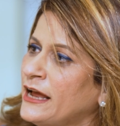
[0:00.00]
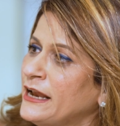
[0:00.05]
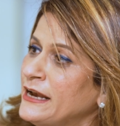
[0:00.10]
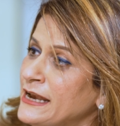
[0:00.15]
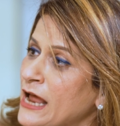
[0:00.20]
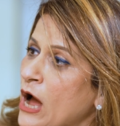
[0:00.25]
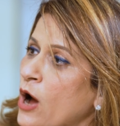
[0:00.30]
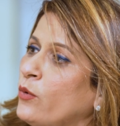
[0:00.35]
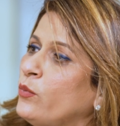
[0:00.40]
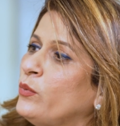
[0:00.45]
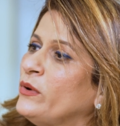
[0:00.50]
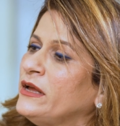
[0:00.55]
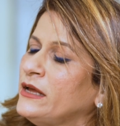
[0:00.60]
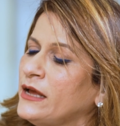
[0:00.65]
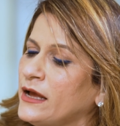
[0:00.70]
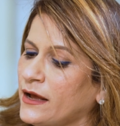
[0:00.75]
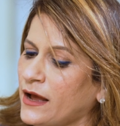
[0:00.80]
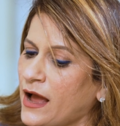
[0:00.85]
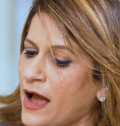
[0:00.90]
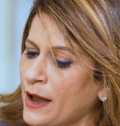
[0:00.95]
Now
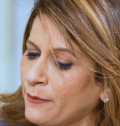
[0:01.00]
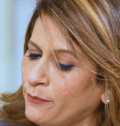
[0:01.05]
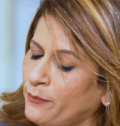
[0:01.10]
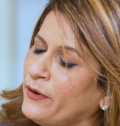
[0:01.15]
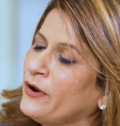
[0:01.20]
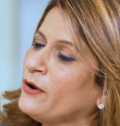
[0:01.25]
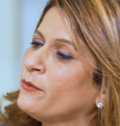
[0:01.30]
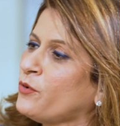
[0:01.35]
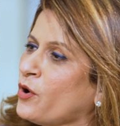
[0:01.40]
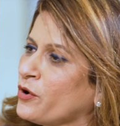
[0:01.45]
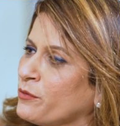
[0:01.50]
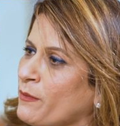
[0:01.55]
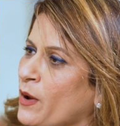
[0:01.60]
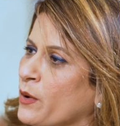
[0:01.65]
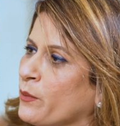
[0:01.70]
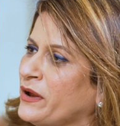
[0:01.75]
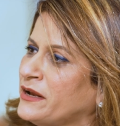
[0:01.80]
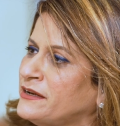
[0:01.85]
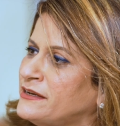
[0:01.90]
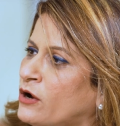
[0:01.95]
I brought
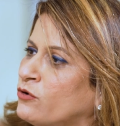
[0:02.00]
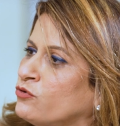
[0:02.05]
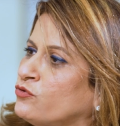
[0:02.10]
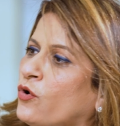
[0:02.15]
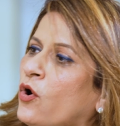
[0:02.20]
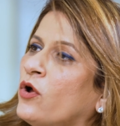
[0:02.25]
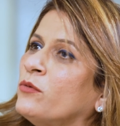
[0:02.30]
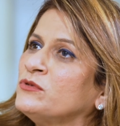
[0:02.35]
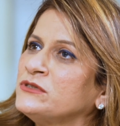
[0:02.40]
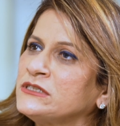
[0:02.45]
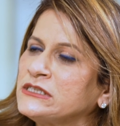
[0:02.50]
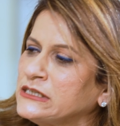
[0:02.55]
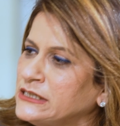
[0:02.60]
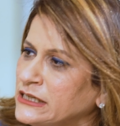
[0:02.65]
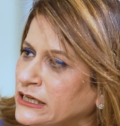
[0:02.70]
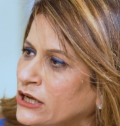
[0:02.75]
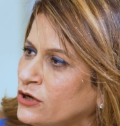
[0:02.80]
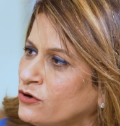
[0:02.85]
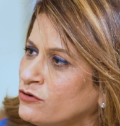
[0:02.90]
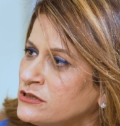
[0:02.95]
my weight down to almost
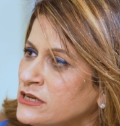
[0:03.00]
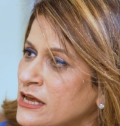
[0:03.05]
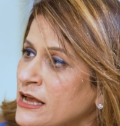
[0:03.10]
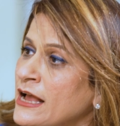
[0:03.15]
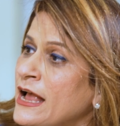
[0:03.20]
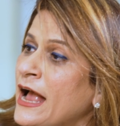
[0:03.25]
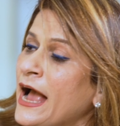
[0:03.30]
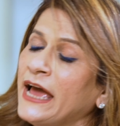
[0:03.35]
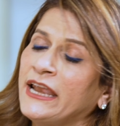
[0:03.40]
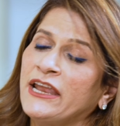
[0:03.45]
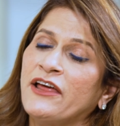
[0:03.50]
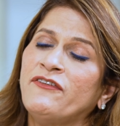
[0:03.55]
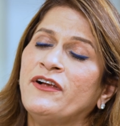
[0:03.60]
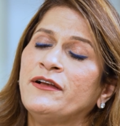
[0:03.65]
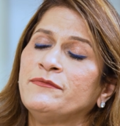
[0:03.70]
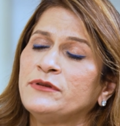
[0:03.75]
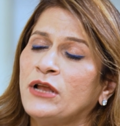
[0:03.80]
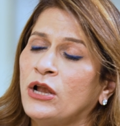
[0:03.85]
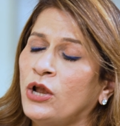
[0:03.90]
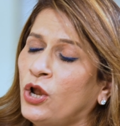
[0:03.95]
30 kilos, and I've
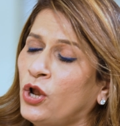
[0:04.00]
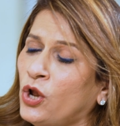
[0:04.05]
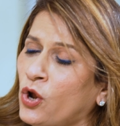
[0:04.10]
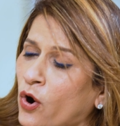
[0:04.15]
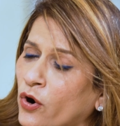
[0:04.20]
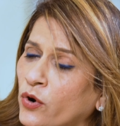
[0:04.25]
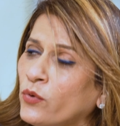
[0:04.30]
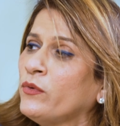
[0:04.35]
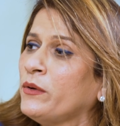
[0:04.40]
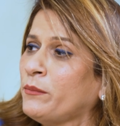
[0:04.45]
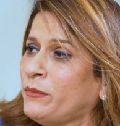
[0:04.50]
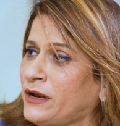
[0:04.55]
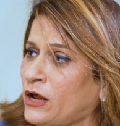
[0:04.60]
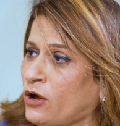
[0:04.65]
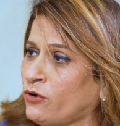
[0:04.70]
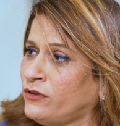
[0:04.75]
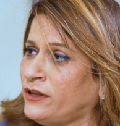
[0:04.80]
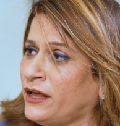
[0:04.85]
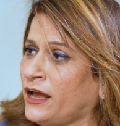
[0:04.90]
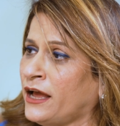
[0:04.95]
helped a lot of women
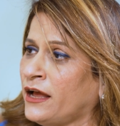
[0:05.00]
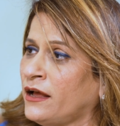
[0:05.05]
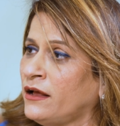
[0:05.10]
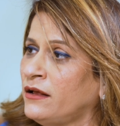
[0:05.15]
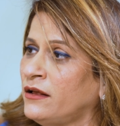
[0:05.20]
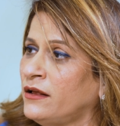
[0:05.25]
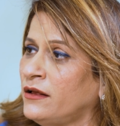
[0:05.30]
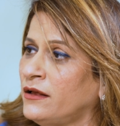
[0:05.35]
out there